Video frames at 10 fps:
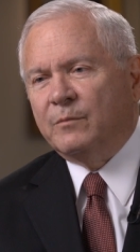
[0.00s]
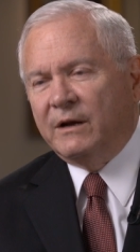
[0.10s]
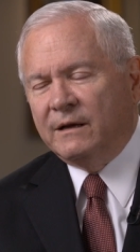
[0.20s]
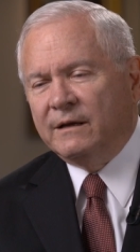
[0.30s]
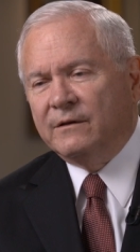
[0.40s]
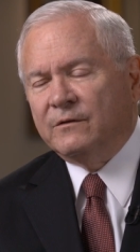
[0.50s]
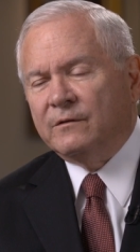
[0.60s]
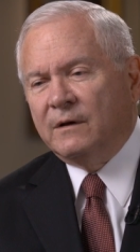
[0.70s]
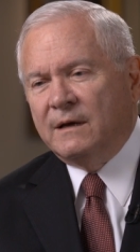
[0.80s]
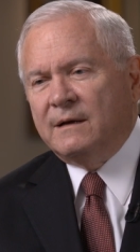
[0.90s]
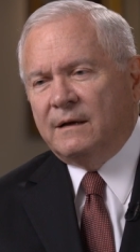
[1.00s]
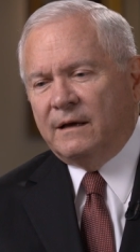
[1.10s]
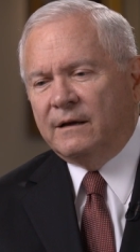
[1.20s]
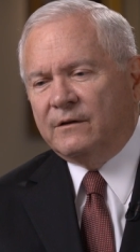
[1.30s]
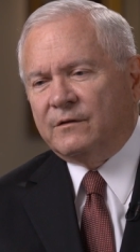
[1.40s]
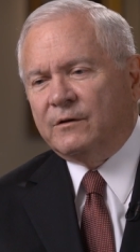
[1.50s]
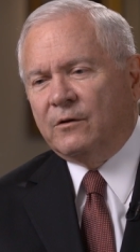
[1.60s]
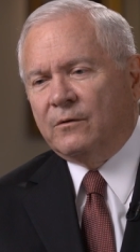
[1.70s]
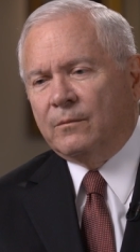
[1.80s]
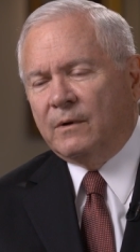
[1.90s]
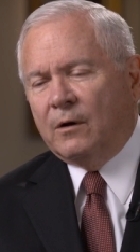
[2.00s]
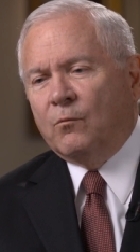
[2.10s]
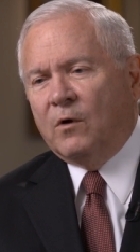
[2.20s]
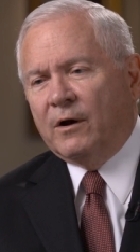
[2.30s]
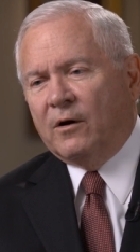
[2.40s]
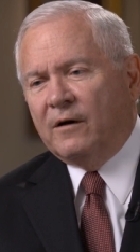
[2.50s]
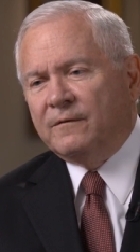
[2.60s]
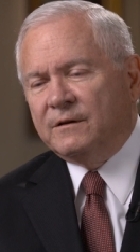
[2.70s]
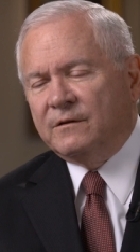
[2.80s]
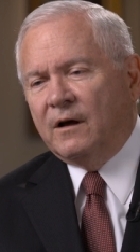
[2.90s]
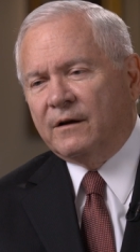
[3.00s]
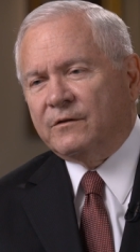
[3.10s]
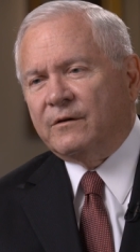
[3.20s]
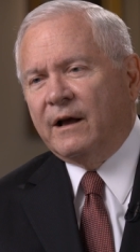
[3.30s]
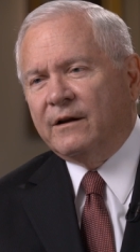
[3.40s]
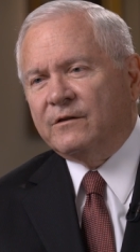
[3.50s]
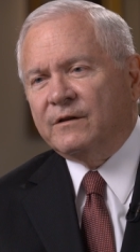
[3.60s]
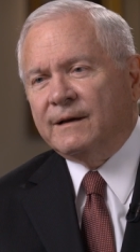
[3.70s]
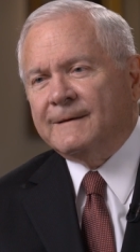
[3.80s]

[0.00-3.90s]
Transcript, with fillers: But it is, it is still a one-off. It's not a strategy.